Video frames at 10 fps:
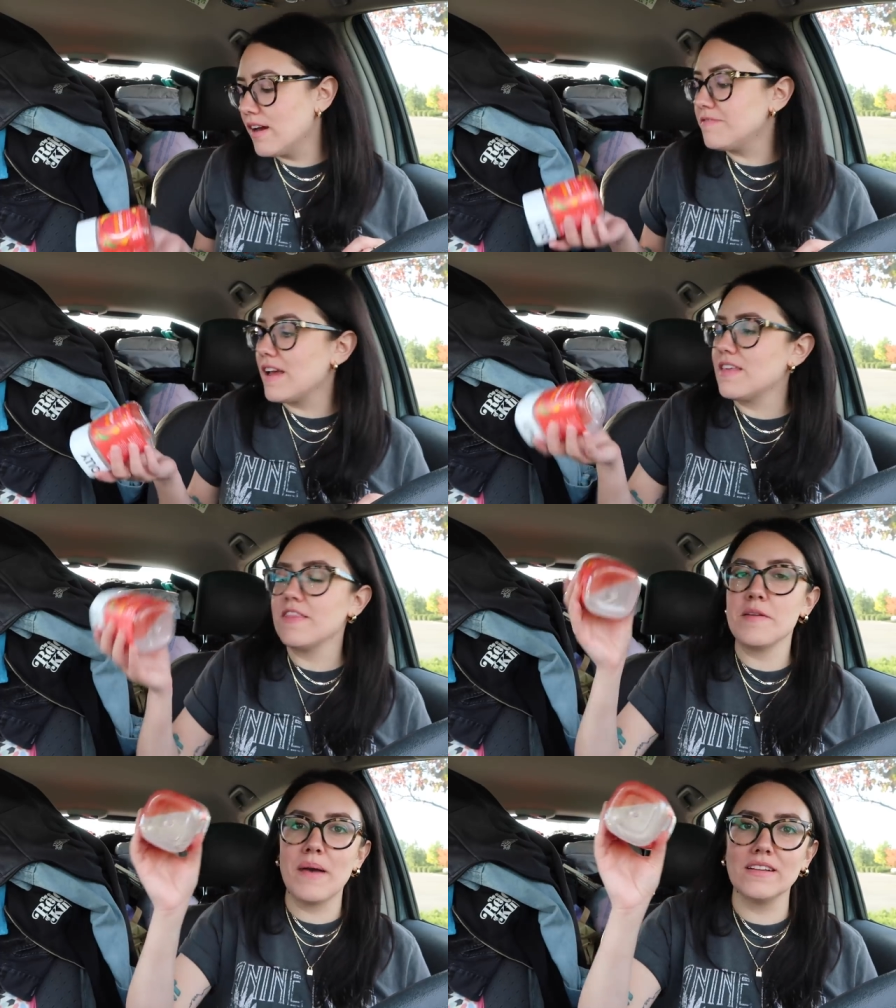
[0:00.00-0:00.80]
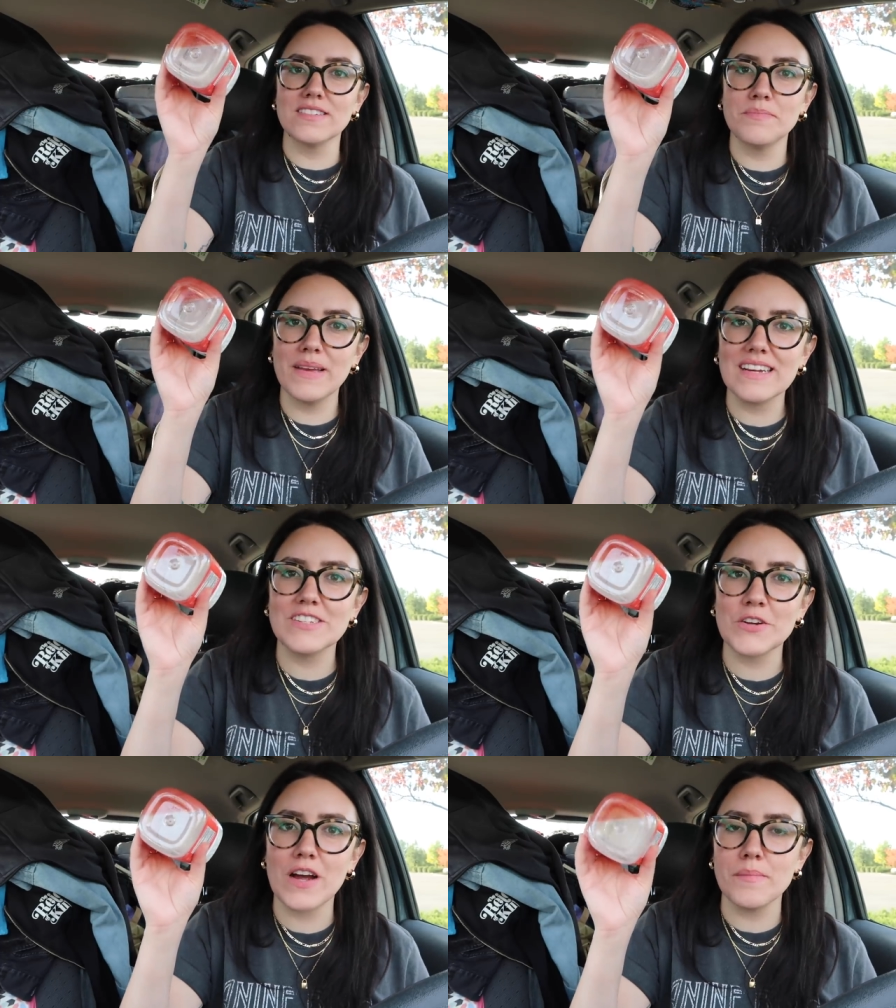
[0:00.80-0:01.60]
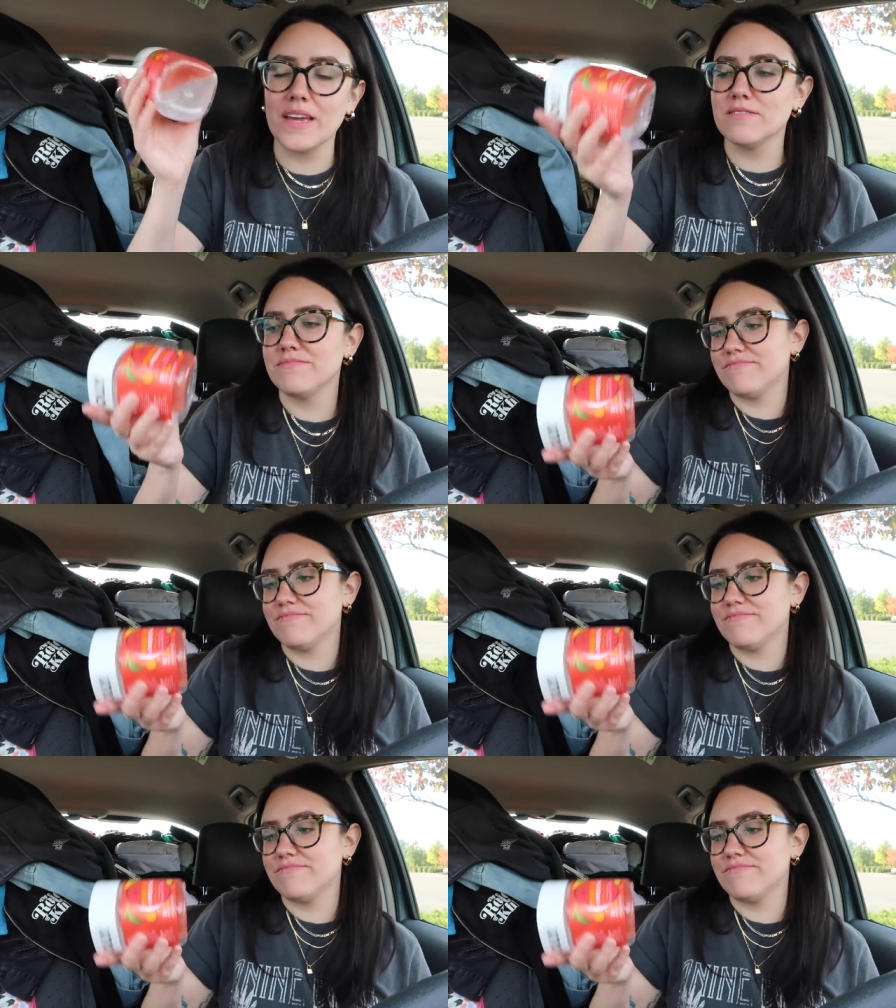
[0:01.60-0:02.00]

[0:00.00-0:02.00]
enough and then they melt because they're gummy.